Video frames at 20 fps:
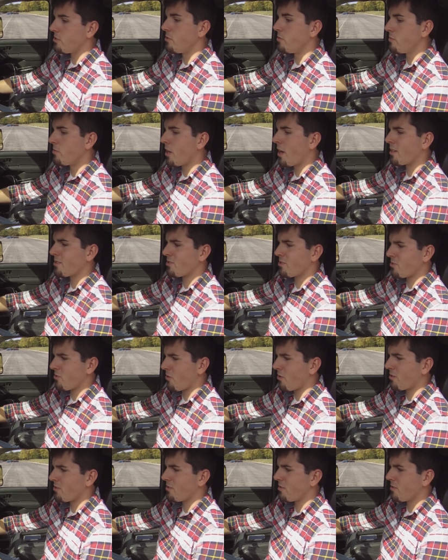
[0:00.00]
Do not
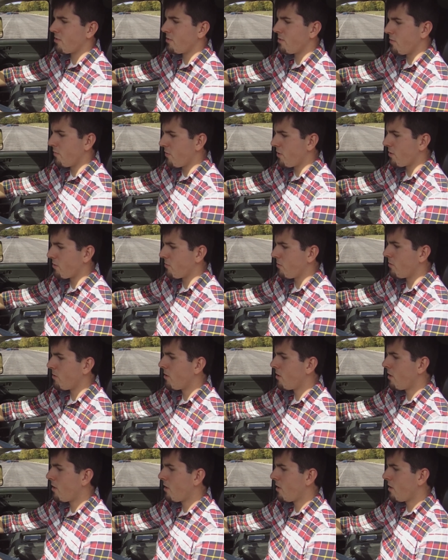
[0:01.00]
start the vehicle.
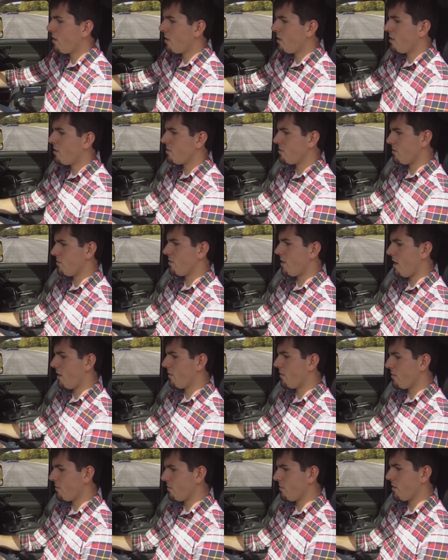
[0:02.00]
So now
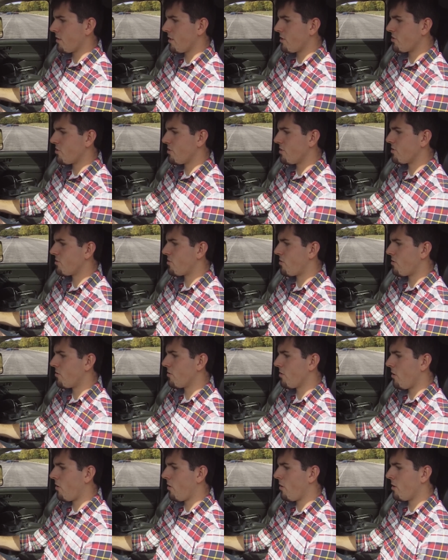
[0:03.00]
that ignition is
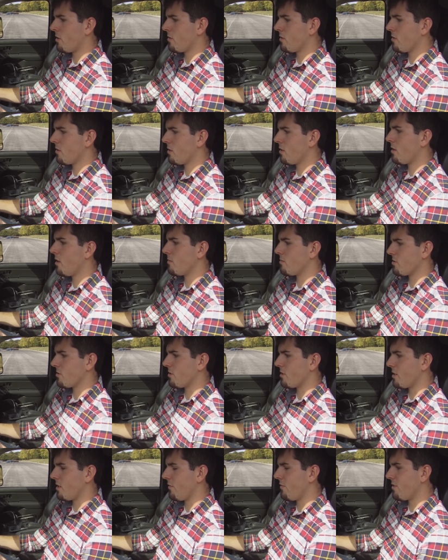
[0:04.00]
turned on, I'm just
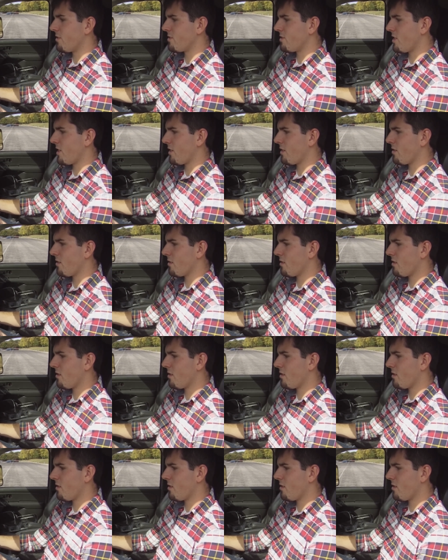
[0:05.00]
going to give it a second.